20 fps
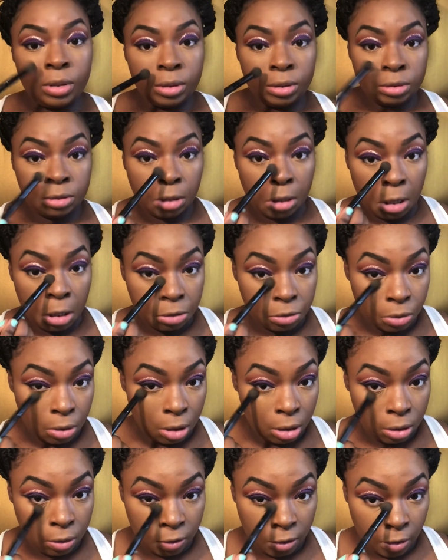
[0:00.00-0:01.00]
So now, as you
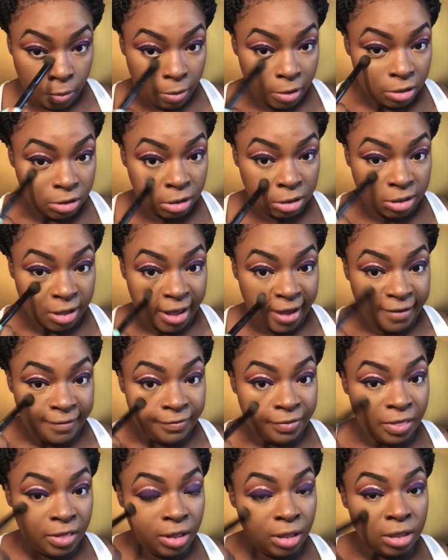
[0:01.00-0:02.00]
can see, we just
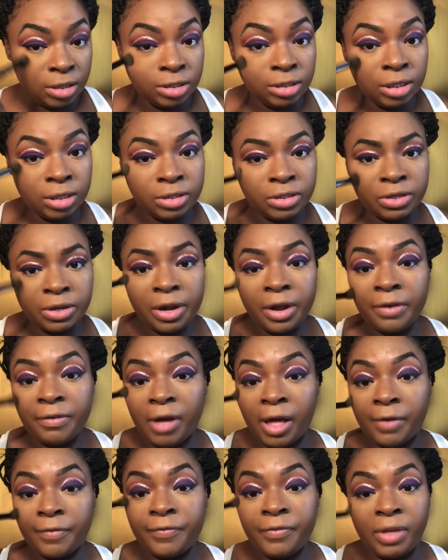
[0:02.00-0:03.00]
have the center of
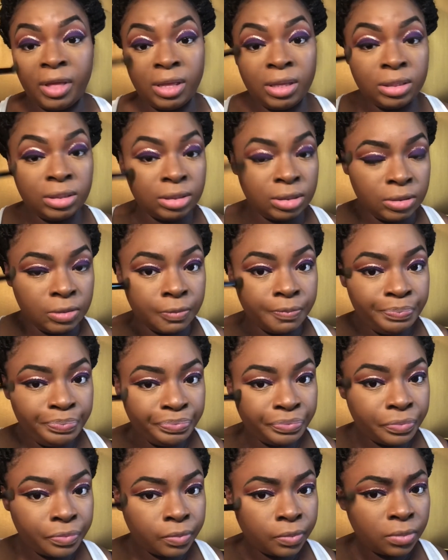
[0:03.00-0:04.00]
our face
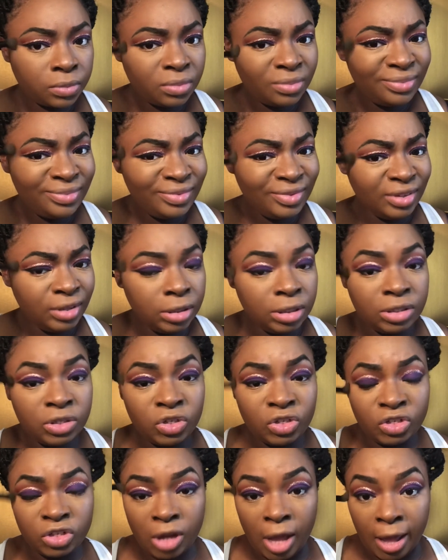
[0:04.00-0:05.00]

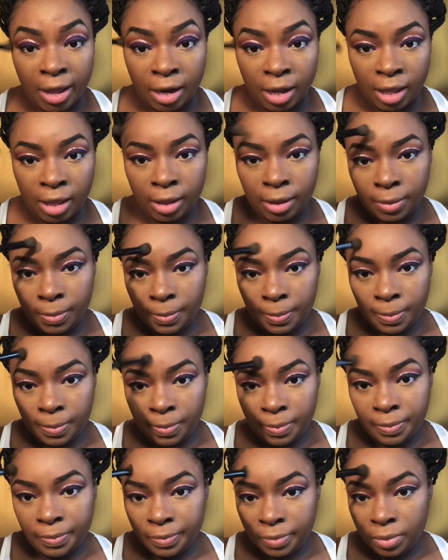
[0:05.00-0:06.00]
shining,
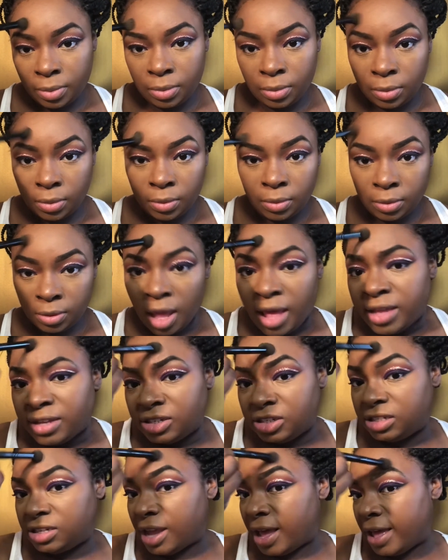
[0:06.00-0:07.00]

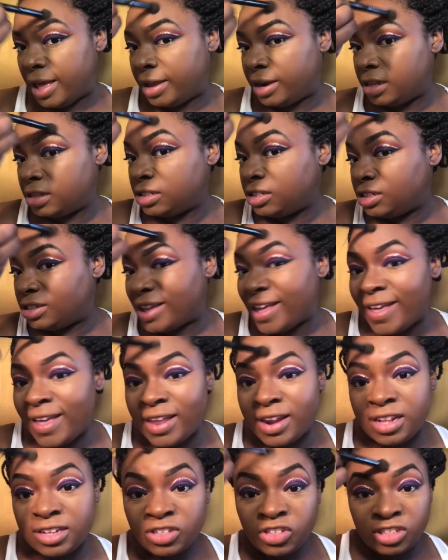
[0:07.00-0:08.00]
shining,
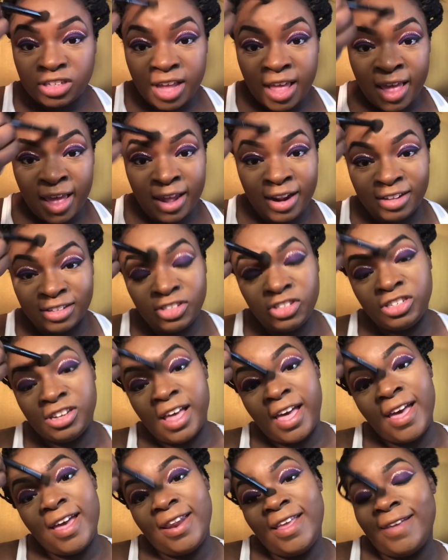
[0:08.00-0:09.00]
shining, shining,
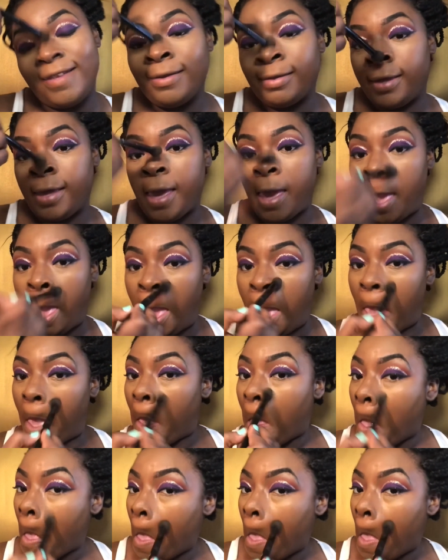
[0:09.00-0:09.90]
shining, yeah.